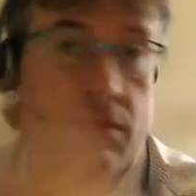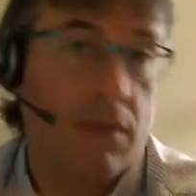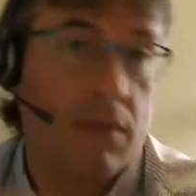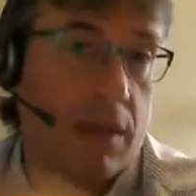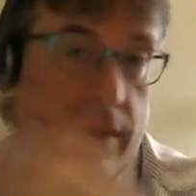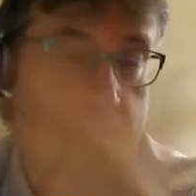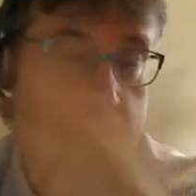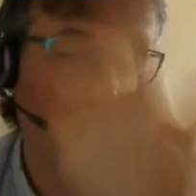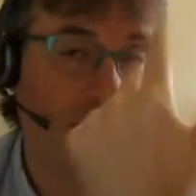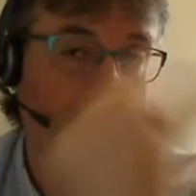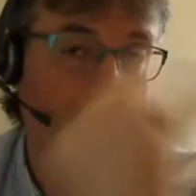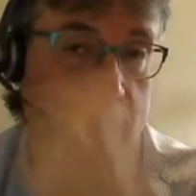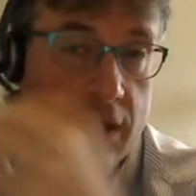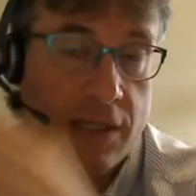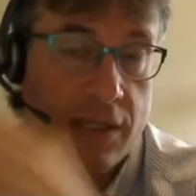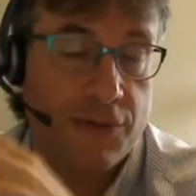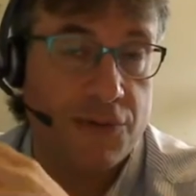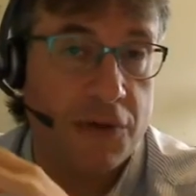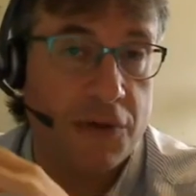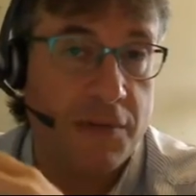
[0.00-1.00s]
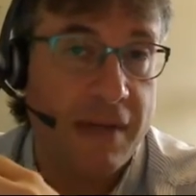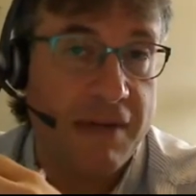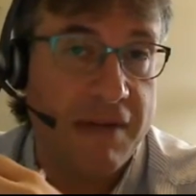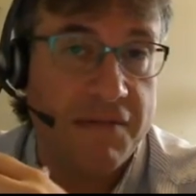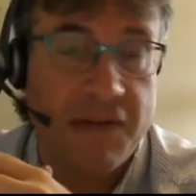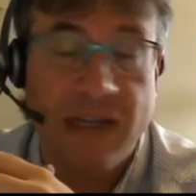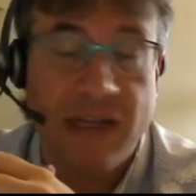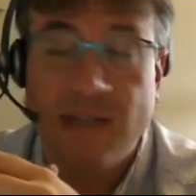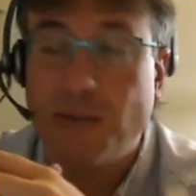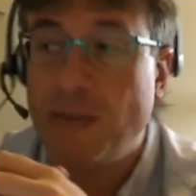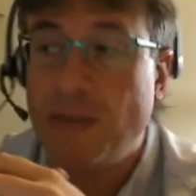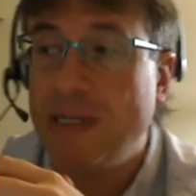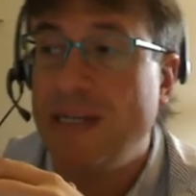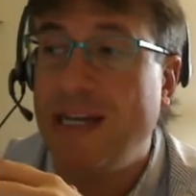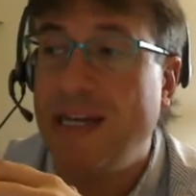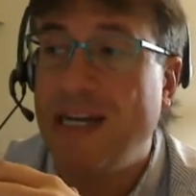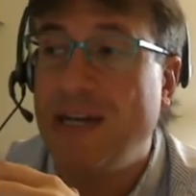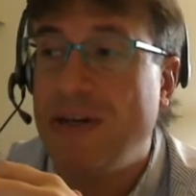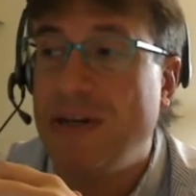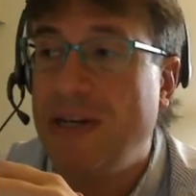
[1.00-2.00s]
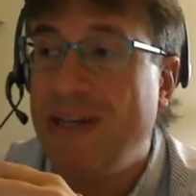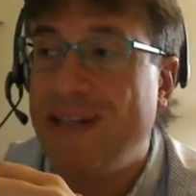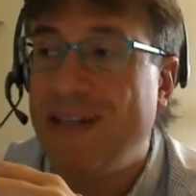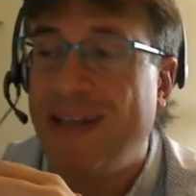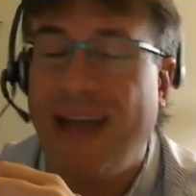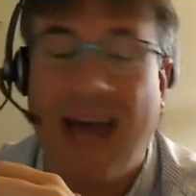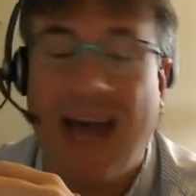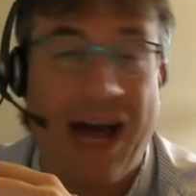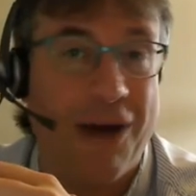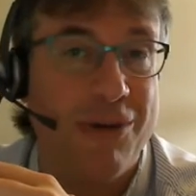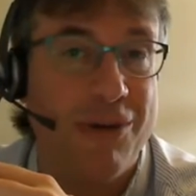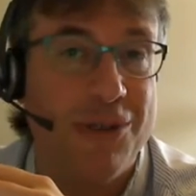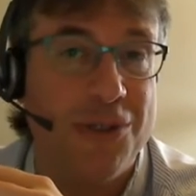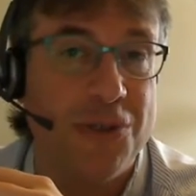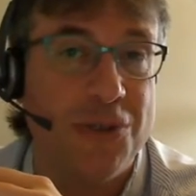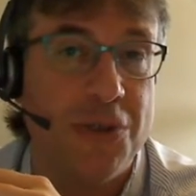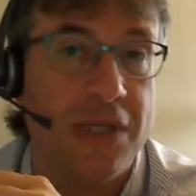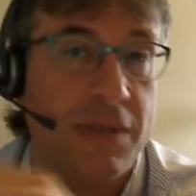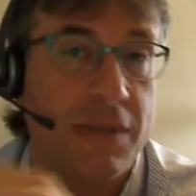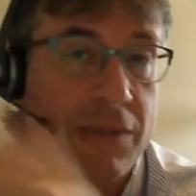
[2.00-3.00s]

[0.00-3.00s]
like, in front of my face right now, how you do it.